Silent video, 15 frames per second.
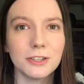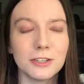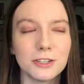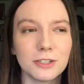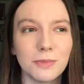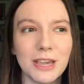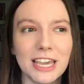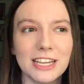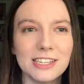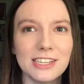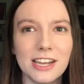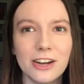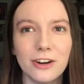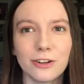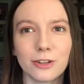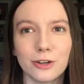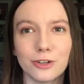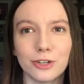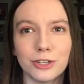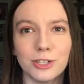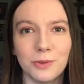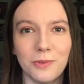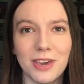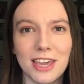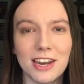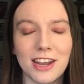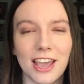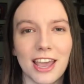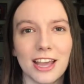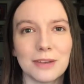So my aunt and I are allergic to wheat,
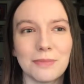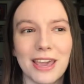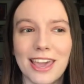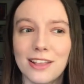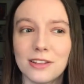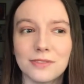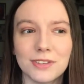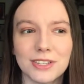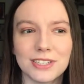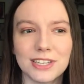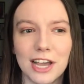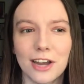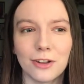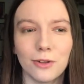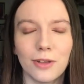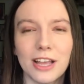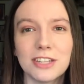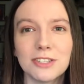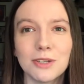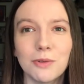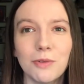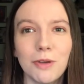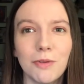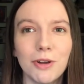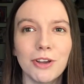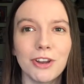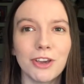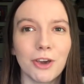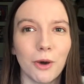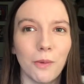and my aunt lives in Seattle, and so we were
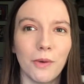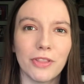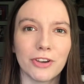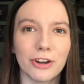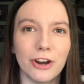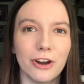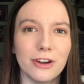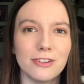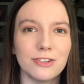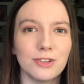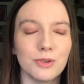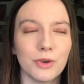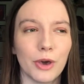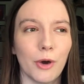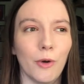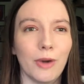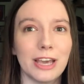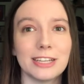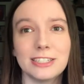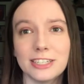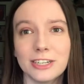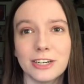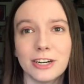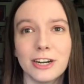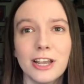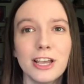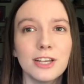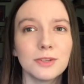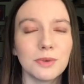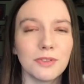gonna go with her to go get dinner,
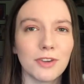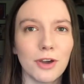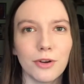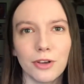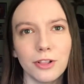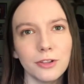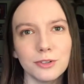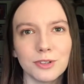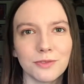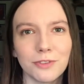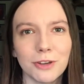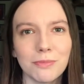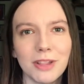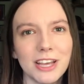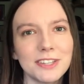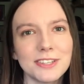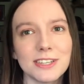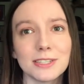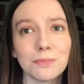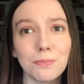so we have to go to gluten-free places.